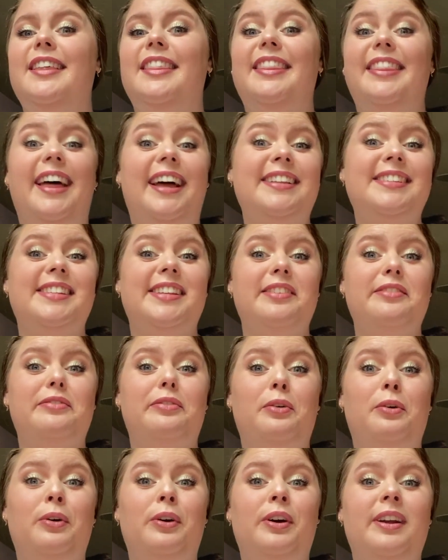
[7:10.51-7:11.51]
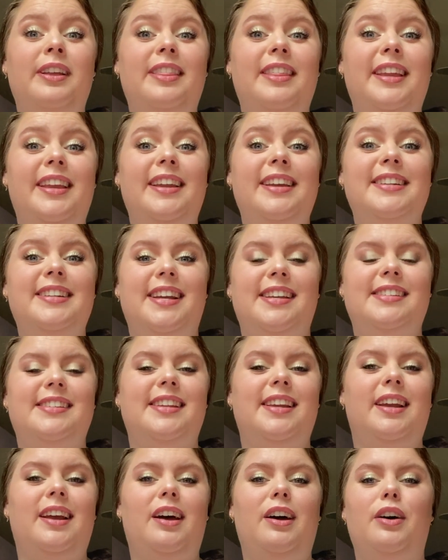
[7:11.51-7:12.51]
that's it for the
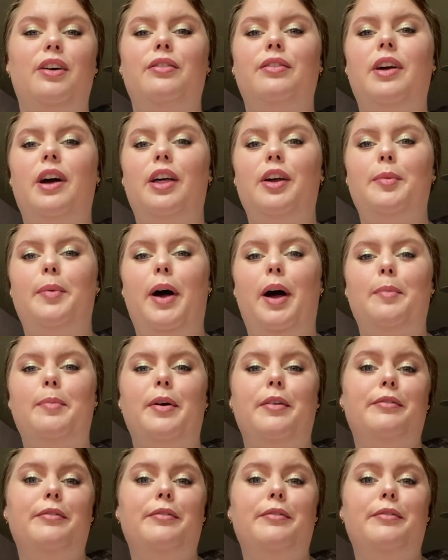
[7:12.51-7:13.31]
testing of Colourpop